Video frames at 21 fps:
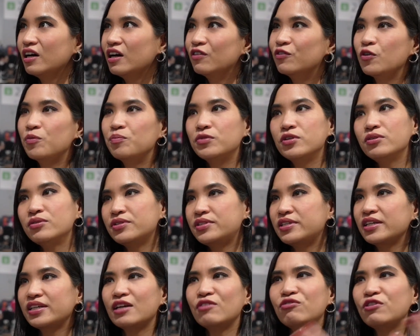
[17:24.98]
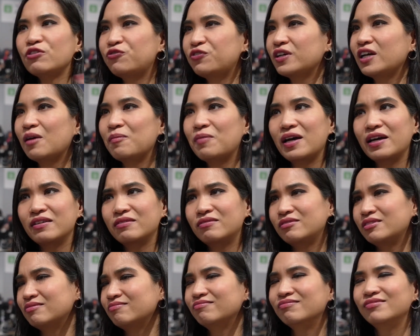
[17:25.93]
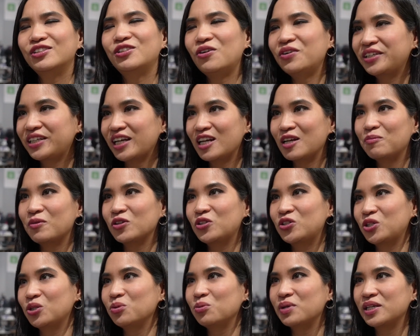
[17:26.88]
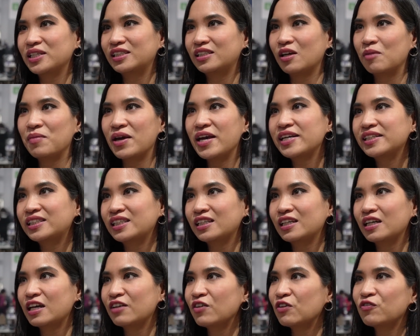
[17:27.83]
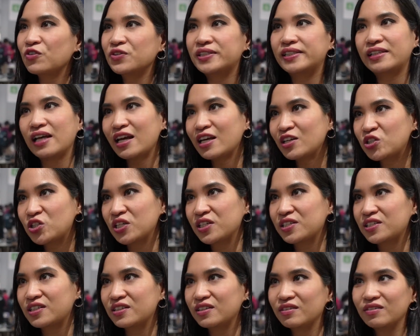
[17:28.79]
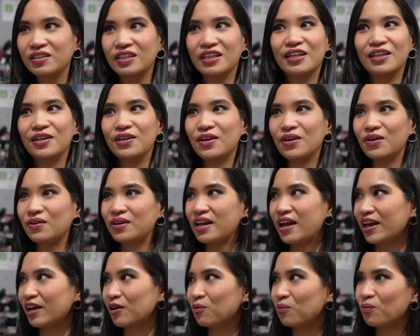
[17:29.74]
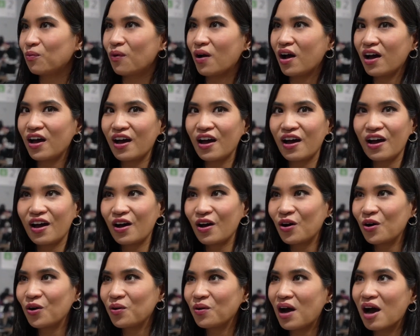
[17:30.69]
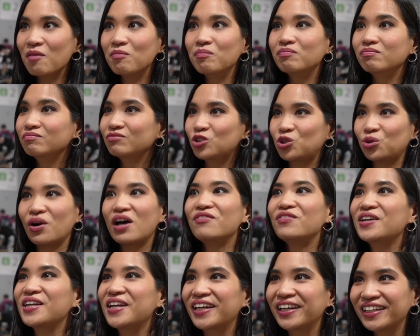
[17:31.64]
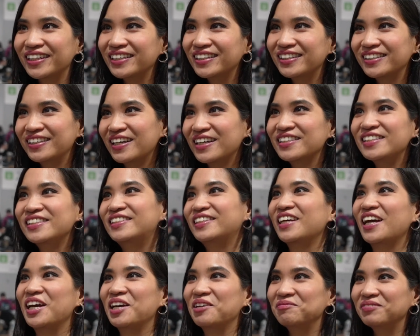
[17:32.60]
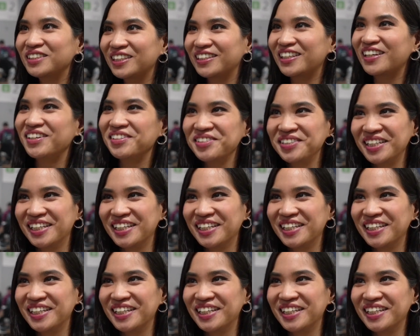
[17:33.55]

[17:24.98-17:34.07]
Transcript: The music, everything about SoulCalibur 2 is amazing. Even the stages, you're like, wow, I'm traveling in this game, you know?